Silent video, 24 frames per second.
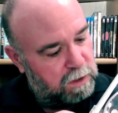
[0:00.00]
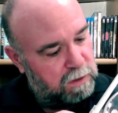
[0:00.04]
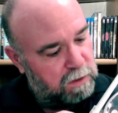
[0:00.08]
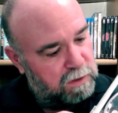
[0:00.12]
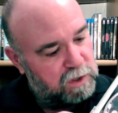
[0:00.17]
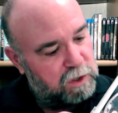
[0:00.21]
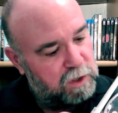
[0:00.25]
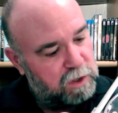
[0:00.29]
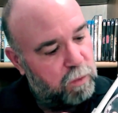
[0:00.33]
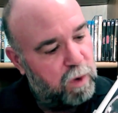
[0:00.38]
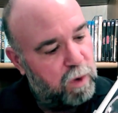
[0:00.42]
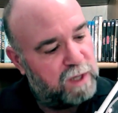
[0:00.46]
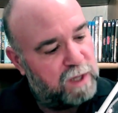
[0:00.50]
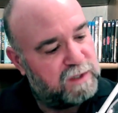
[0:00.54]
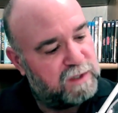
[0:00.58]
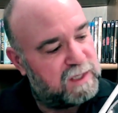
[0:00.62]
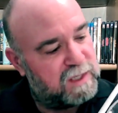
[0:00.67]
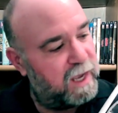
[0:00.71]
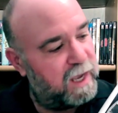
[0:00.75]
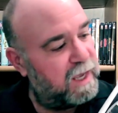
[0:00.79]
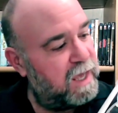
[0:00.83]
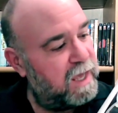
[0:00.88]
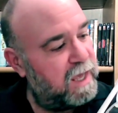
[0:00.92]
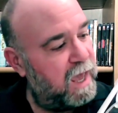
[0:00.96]
So once
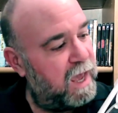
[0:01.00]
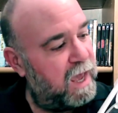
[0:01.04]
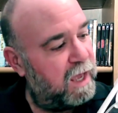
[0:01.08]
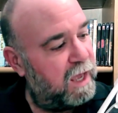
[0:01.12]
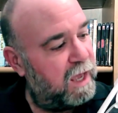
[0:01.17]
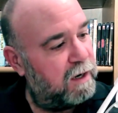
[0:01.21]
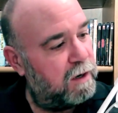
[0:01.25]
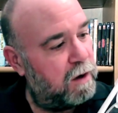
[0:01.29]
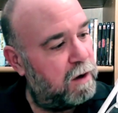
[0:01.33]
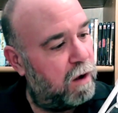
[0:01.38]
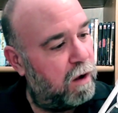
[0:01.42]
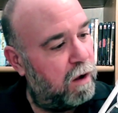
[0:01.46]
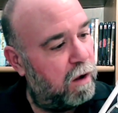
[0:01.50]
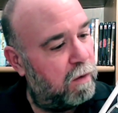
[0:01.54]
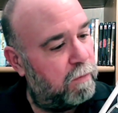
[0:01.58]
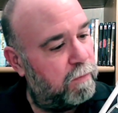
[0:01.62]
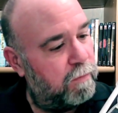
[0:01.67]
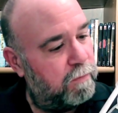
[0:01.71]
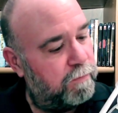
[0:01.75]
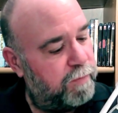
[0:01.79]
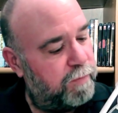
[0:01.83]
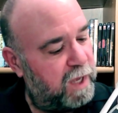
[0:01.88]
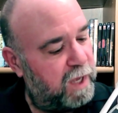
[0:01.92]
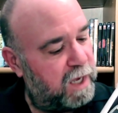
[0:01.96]
I can, I'll
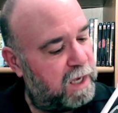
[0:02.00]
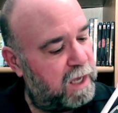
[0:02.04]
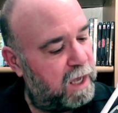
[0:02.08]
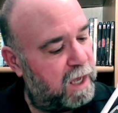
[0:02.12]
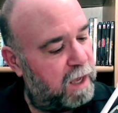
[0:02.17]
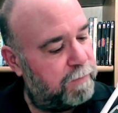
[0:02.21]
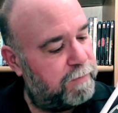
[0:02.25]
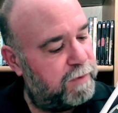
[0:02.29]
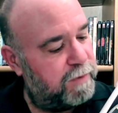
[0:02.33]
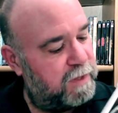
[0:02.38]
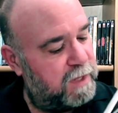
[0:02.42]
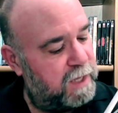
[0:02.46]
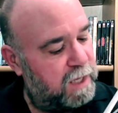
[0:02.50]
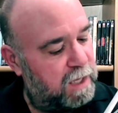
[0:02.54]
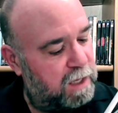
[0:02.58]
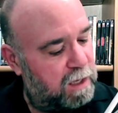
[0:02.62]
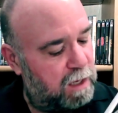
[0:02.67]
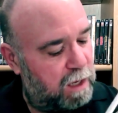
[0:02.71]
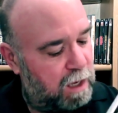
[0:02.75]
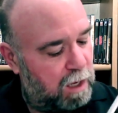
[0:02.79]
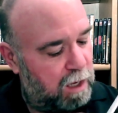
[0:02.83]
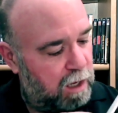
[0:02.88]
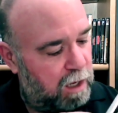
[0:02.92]
pick up the